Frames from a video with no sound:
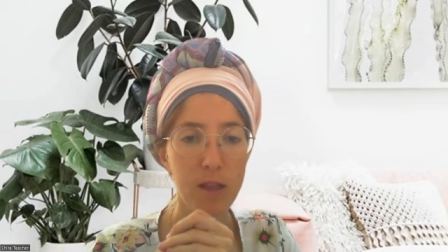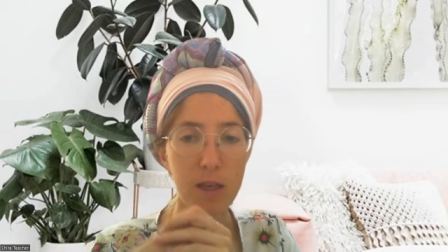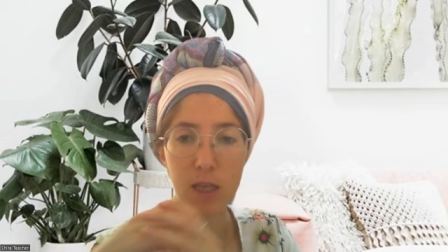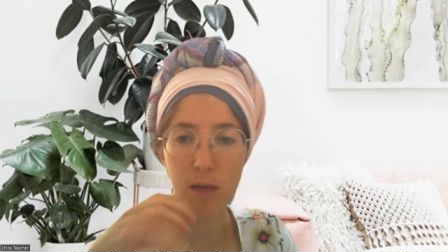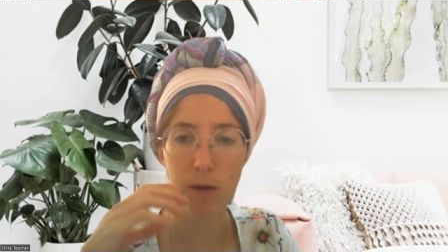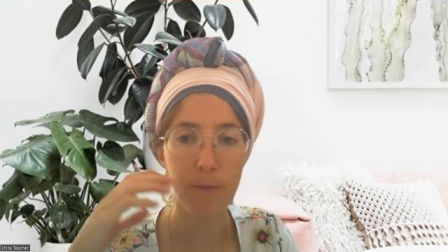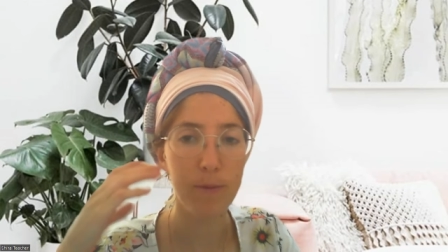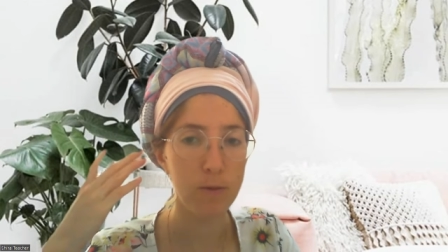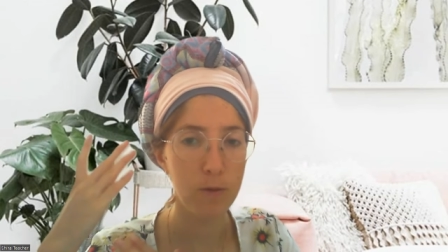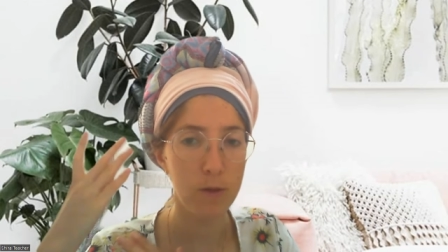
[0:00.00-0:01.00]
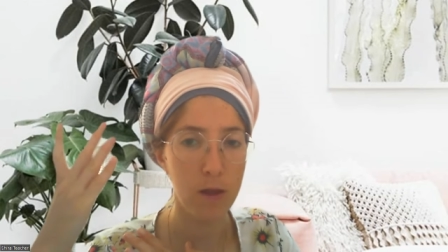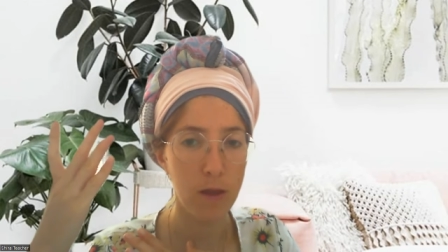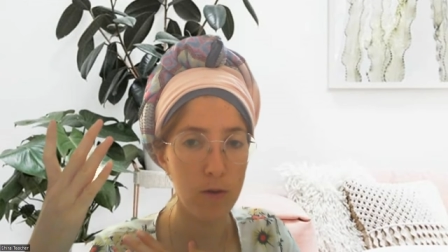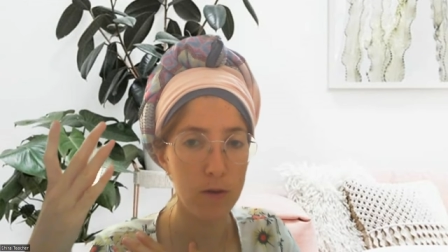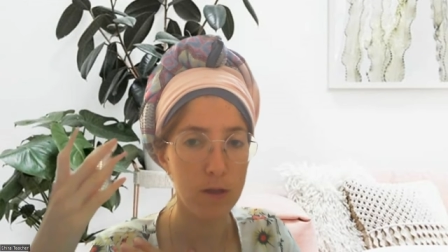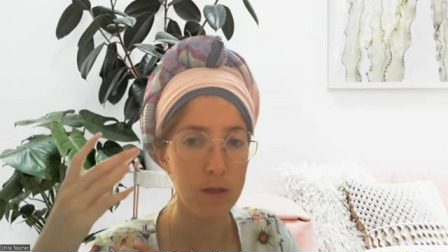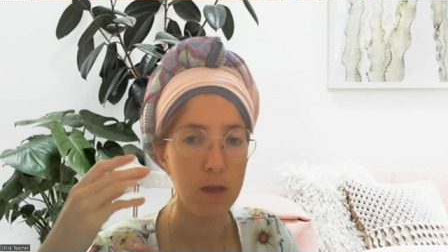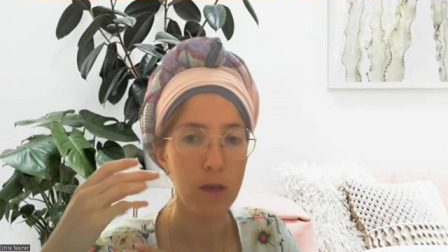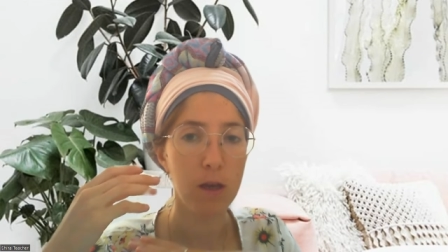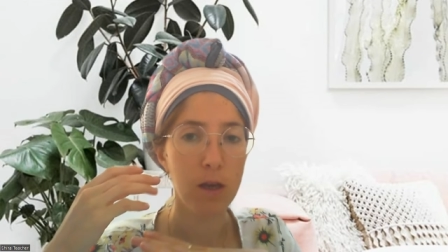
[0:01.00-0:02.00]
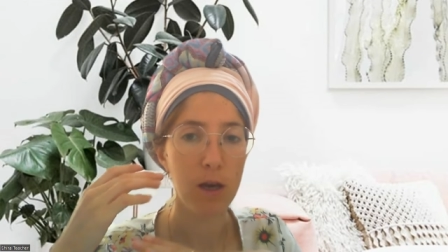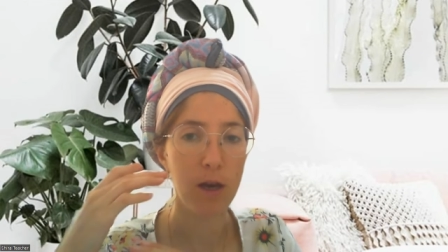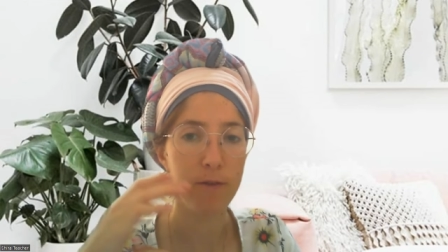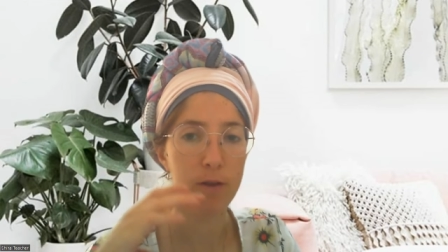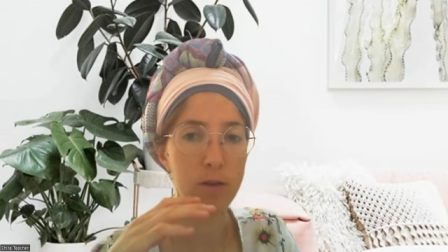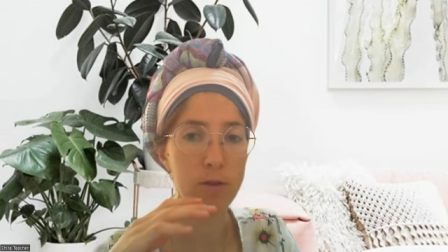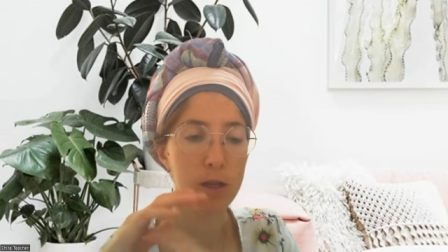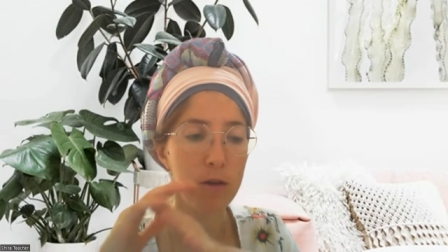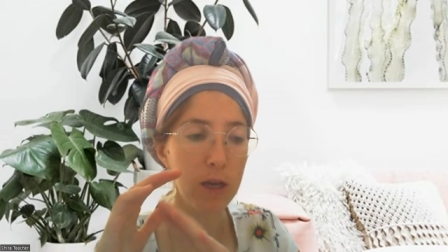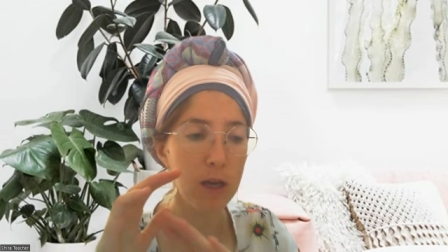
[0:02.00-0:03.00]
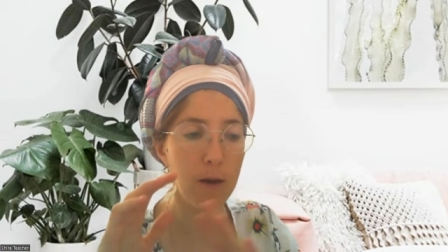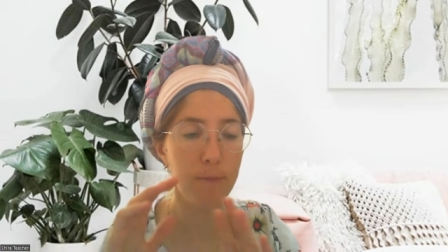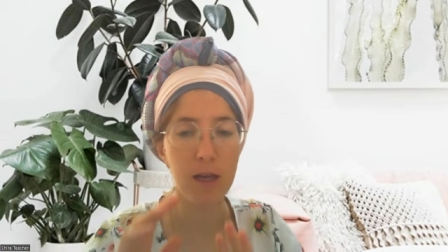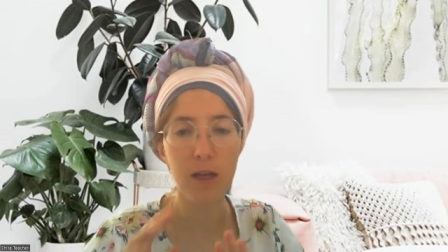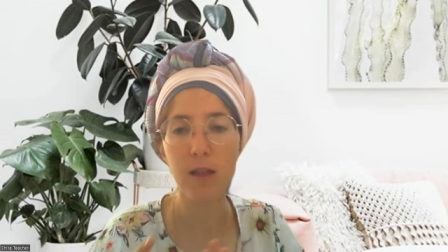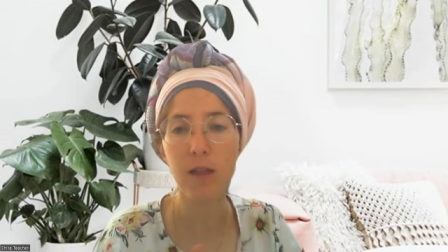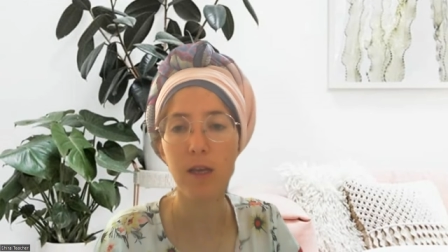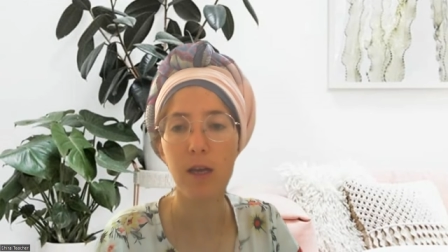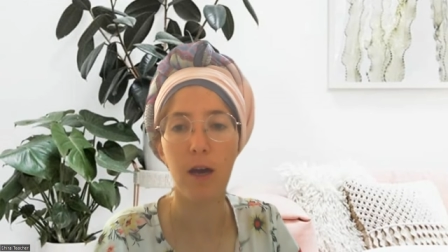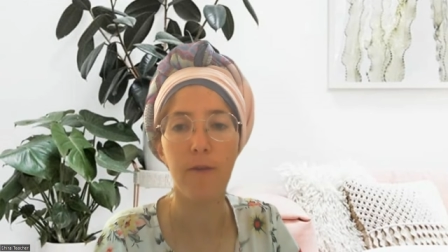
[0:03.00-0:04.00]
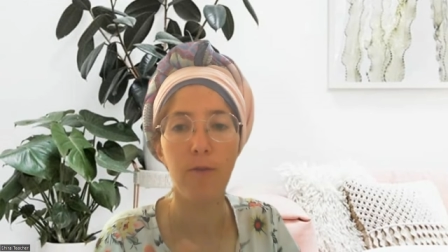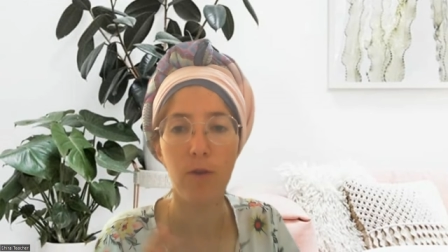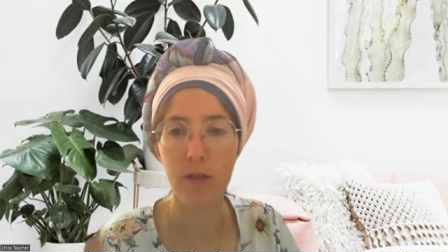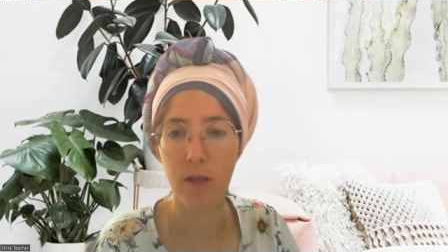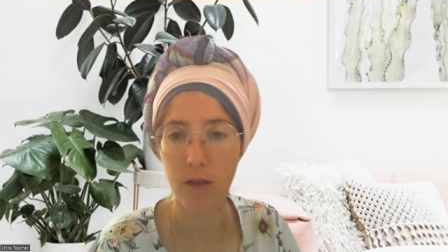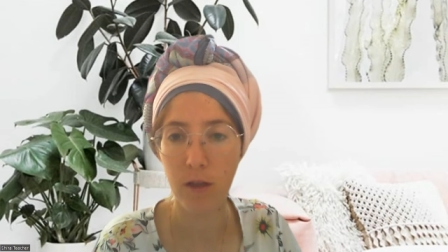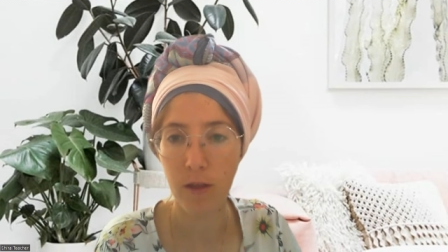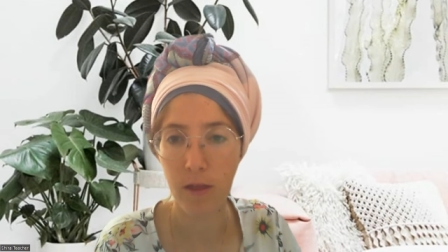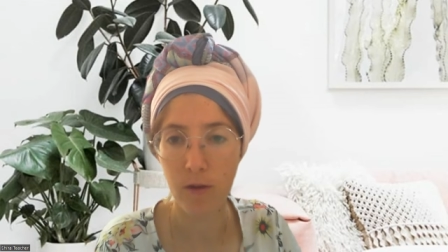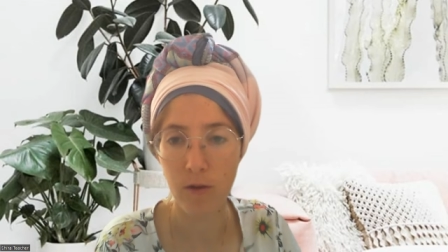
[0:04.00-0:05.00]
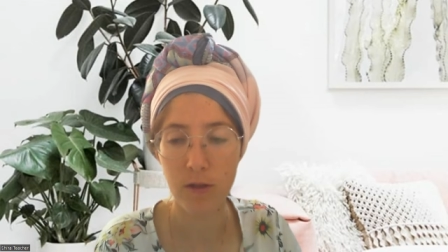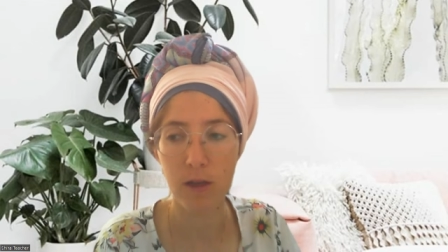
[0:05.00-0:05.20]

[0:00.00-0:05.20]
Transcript: the same happens with the thoughts. You say, okay, I'm not like avoiding thought.